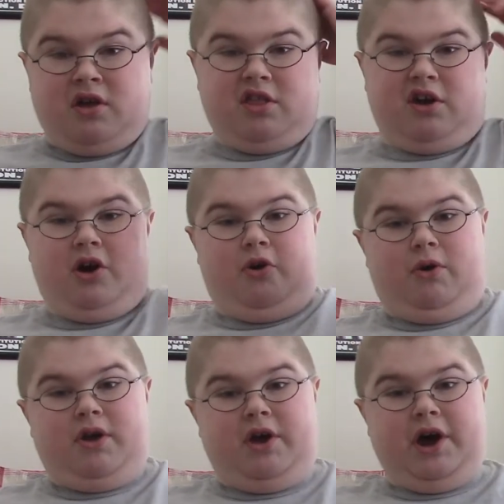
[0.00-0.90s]

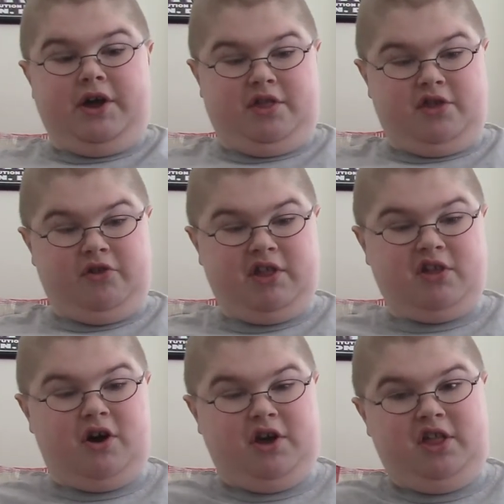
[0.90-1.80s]
So this
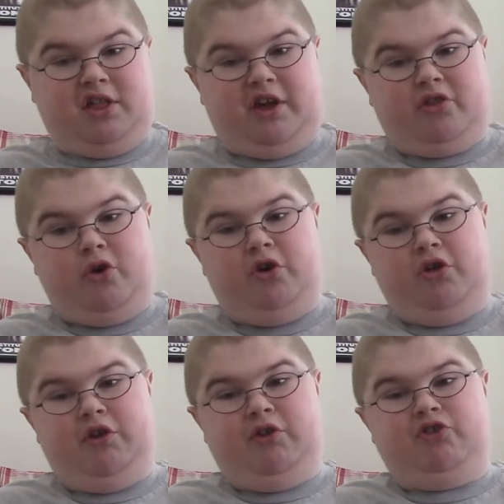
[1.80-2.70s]
song is like
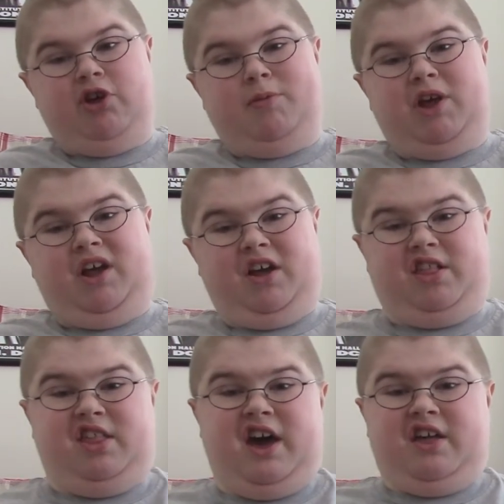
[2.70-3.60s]
totally legitimate,
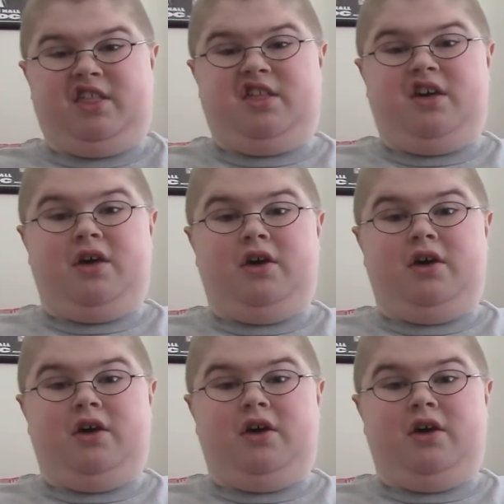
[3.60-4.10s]
because yes,